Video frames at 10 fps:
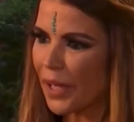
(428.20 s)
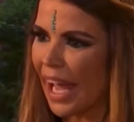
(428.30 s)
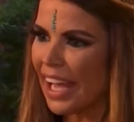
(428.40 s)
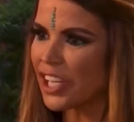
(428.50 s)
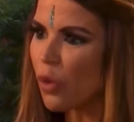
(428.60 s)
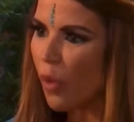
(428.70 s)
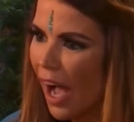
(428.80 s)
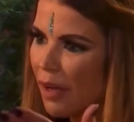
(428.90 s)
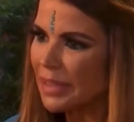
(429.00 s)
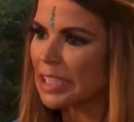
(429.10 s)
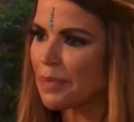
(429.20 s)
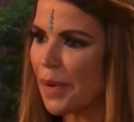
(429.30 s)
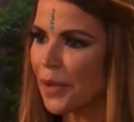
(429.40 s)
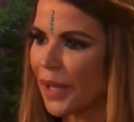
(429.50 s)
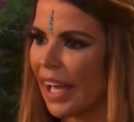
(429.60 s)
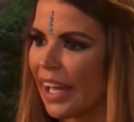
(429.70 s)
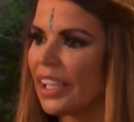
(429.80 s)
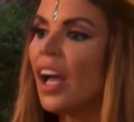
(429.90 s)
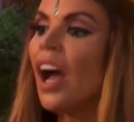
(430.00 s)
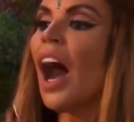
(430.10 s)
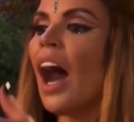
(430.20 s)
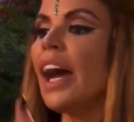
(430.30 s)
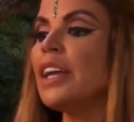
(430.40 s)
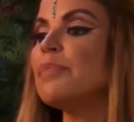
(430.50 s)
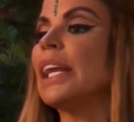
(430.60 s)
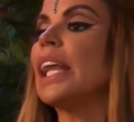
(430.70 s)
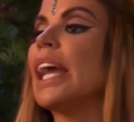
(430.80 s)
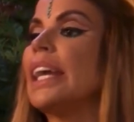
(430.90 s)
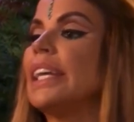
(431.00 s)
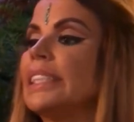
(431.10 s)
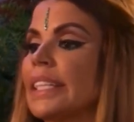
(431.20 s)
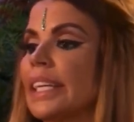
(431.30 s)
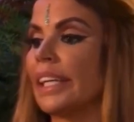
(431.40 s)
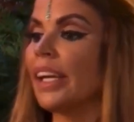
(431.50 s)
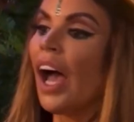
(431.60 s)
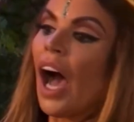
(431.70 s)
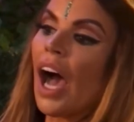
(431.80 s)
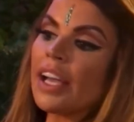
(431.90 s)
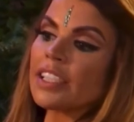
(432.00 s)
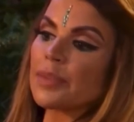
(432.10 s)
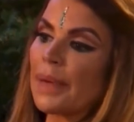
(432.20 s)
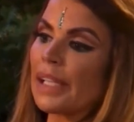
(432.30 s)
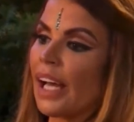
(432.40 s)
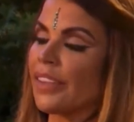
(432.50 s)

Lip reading: you are Mrs. Bouquet. I'm a lady. I speak like this.